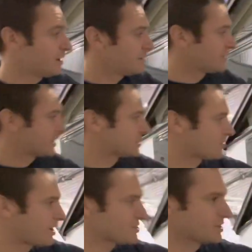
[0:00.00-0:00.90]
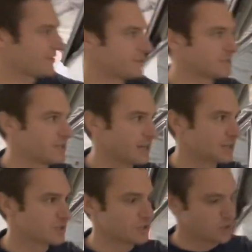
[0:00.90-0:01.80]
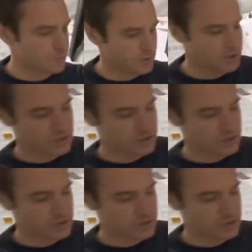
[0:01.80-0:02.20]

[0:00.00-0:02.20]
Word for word: The construction of this thing is super,